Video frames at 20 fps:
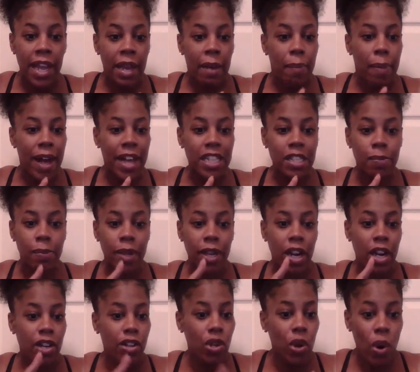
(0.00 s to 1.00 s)
possibly
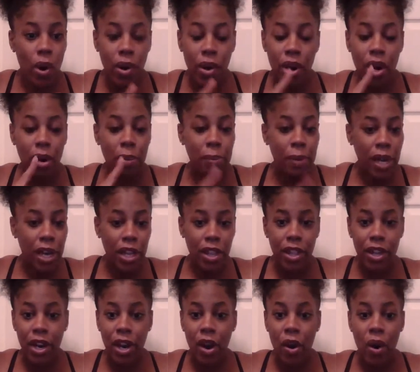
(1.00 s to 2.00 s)
her daughter, her
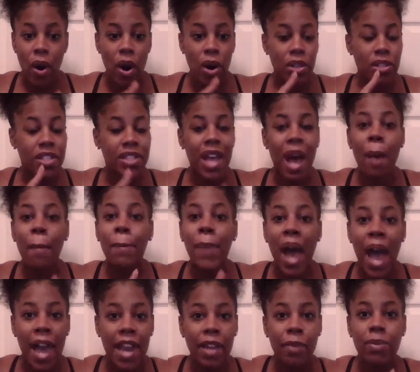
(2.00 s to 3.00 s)
mother, or
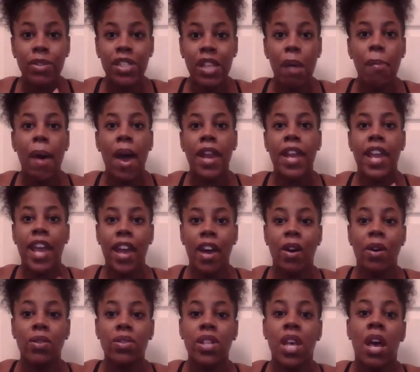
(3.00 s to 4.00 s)
somebody. It was somebody
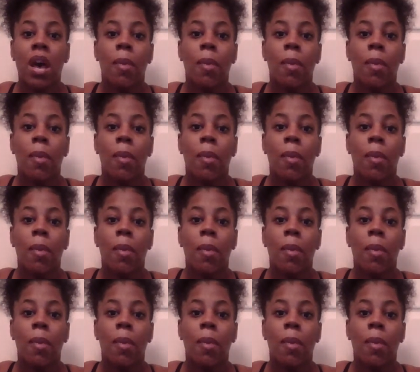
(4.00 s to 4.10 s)
else.